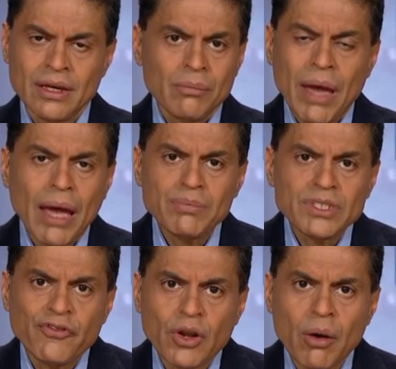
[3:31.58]
Perhaps the
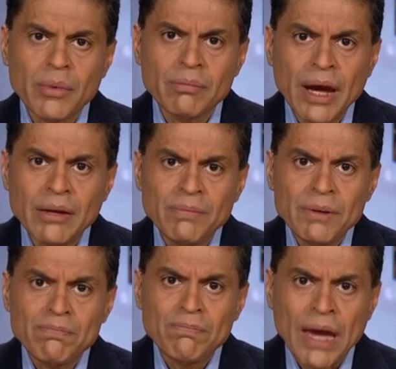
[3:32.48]
phenomenon might be
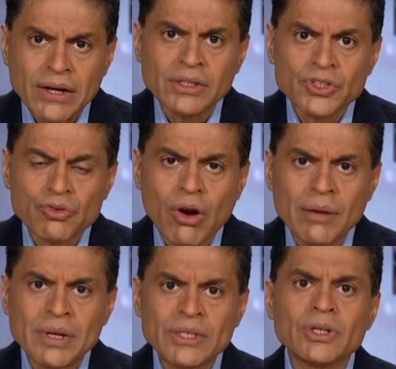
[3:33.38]
better
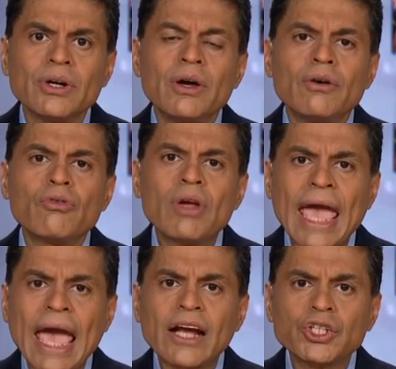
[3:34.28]
described as a
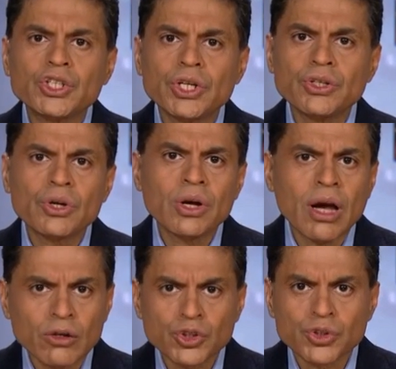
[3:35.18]
reaction to
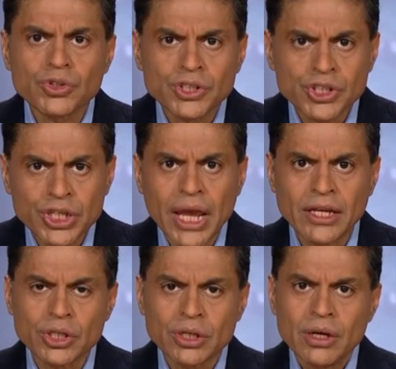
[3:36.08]
cultural change,
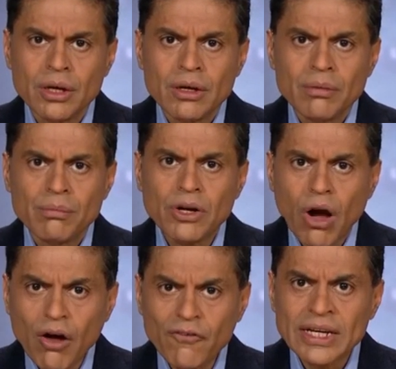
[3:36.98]
but it
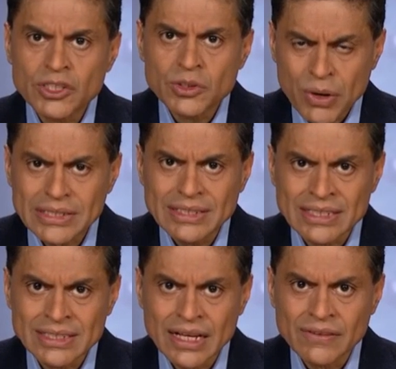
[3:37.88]
often expresses
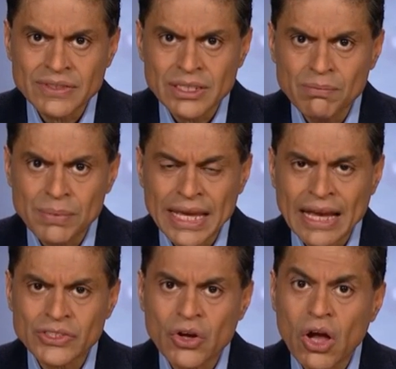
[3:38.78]
itself simply
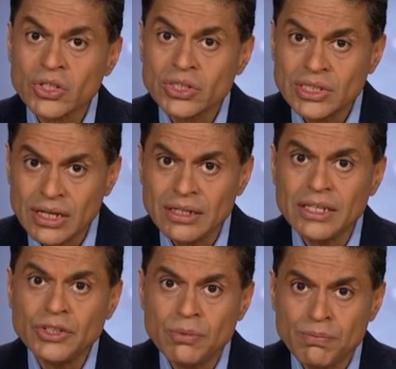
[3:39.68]
as
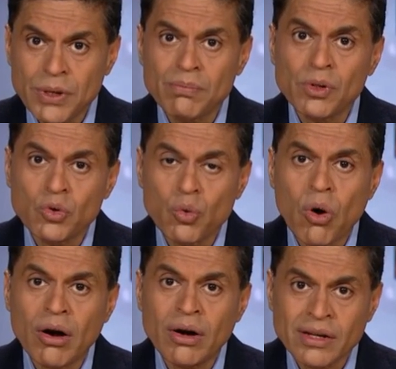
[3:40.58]
hostility to people
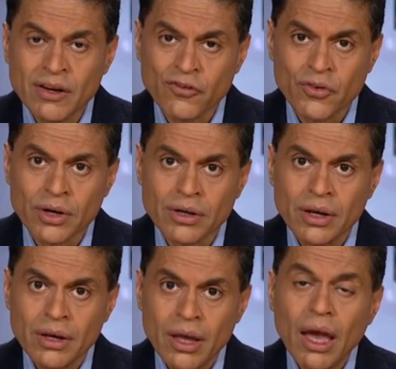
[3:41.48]
who are different
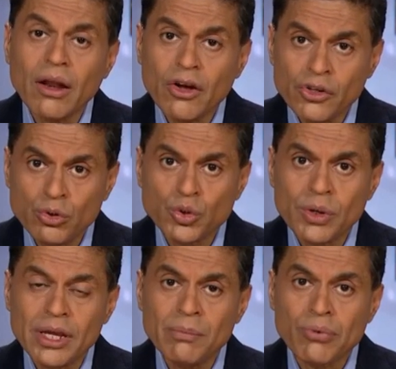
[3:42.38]
and are
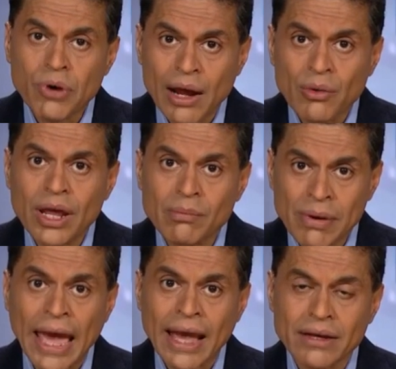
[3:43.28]
usually brown and
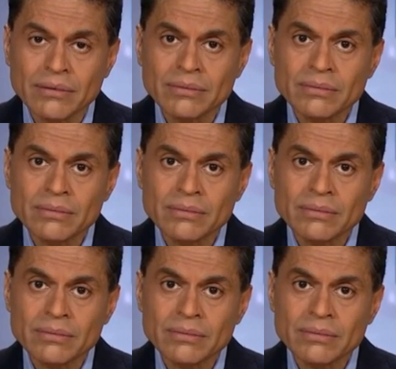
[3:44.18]
black.